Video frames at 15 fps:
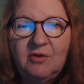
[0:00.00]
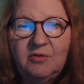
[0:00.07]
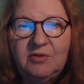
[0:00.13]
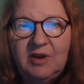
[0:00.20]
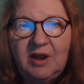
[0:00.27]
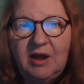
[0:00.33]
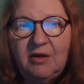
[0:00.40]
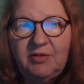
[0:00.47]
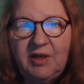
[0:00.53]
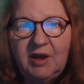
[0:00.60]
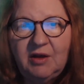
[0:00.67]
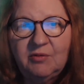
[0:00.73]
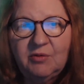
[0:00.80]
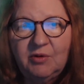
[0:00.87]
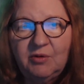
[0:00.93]
go down
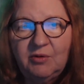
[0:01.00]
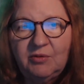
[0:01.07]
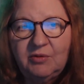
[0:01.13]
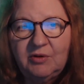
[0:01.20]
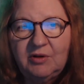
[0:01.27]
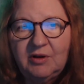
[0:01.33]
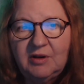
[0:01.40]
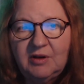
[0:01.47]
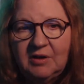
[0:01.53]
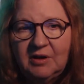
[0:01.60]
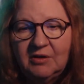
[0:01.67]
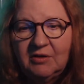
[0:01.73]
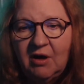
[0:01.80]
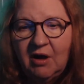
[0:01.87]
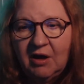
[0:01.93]
that road
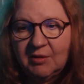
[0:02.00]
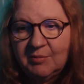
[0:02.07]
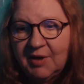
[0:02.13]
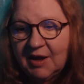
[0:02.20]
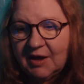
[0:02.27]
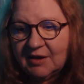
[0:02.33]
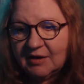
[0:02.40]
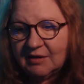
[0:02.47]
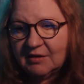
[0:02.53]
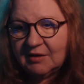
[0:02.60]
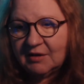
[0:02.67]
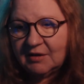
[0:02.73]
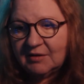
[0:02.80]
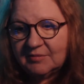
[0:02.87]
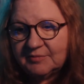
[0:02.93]

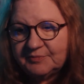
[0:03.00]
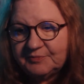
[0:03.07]
automatically.